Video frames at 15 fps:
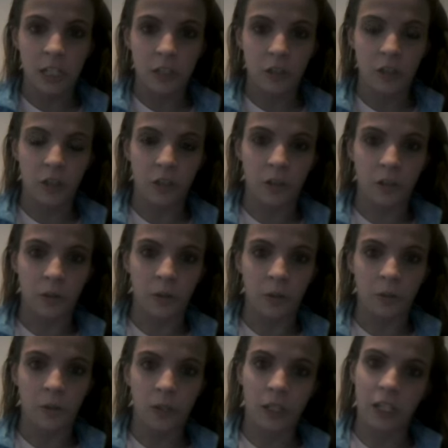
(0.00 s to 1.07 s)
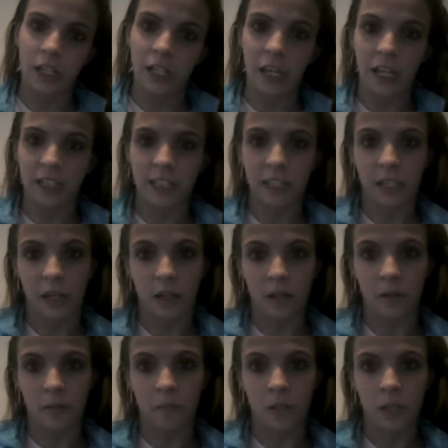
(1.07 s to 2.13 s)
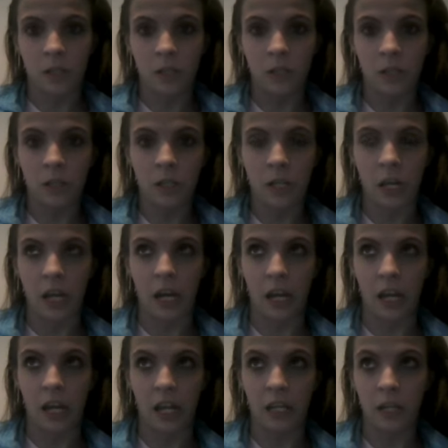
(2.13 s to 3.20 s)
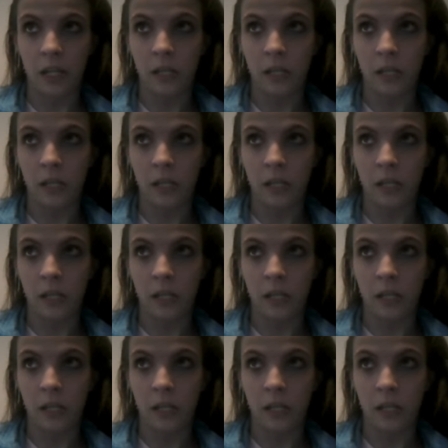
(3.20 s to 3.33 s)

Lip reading: to get some at